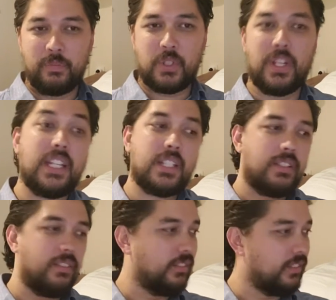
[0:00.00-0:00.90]
So
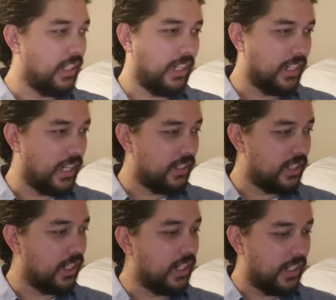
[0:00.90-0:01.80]
I got
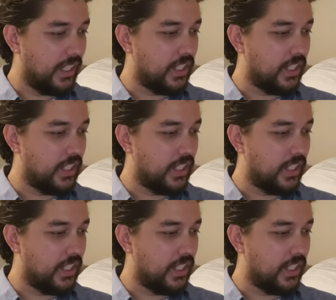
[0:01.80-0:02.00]
stuck on